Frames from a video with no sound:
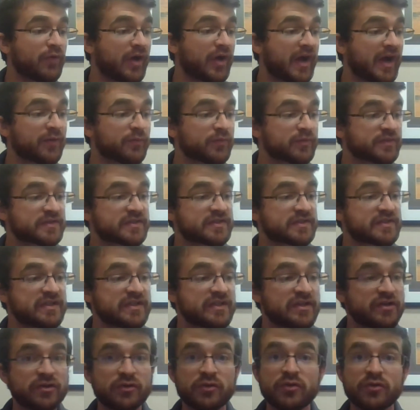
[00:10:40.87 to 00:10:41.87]
I will see
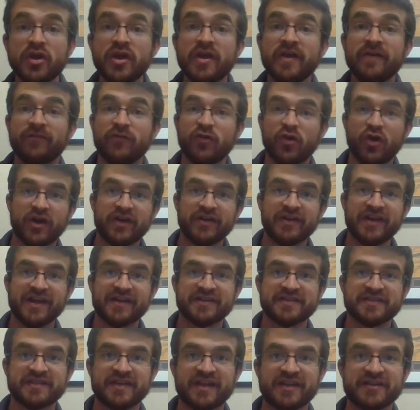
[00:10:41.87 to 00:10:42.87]
you for our
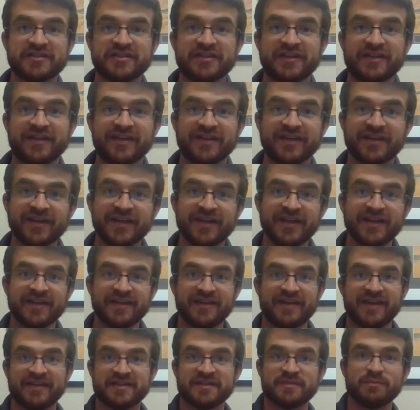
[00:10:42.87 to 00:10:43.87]
next session
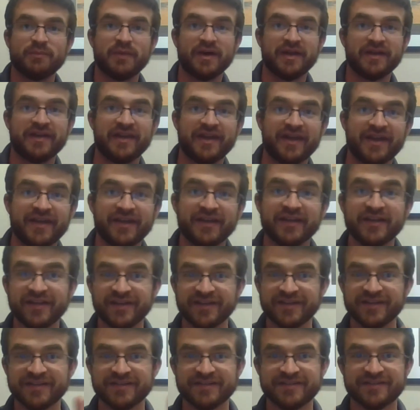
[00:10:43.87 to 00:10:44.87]
next Monday.
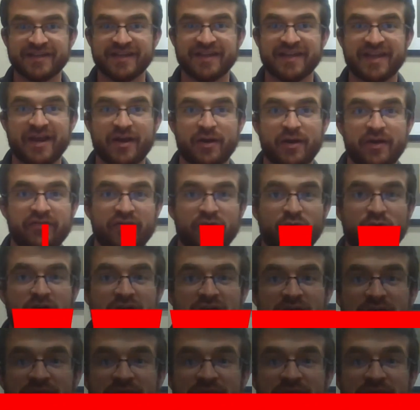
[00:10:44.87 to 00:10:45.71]
Take care, everyone.